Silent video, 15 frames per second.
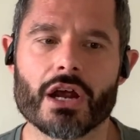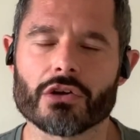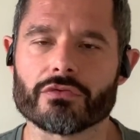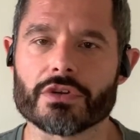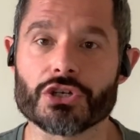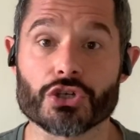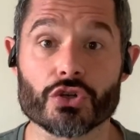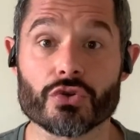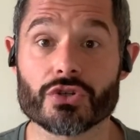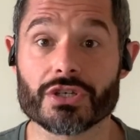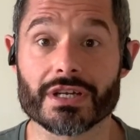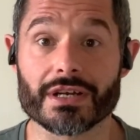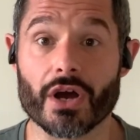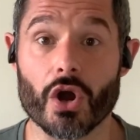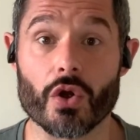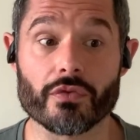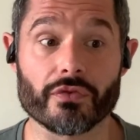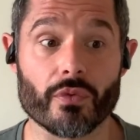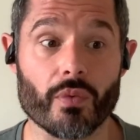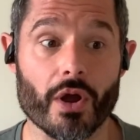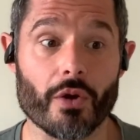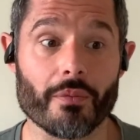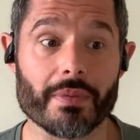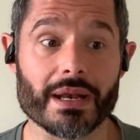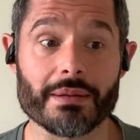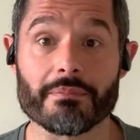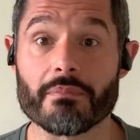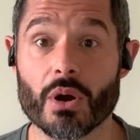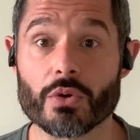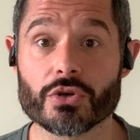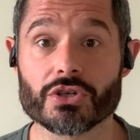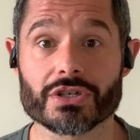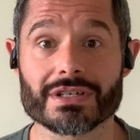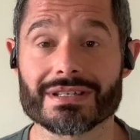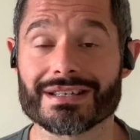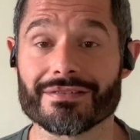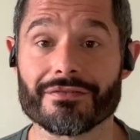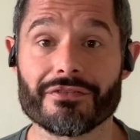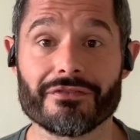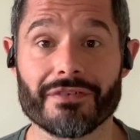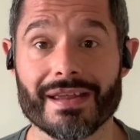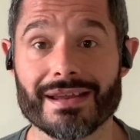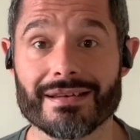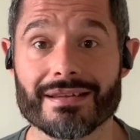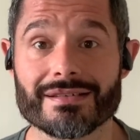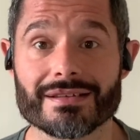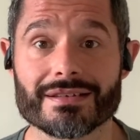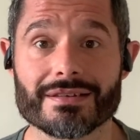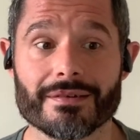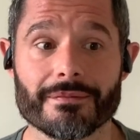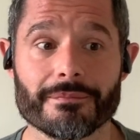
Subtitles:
Reducing overwhelming emotions and feelings.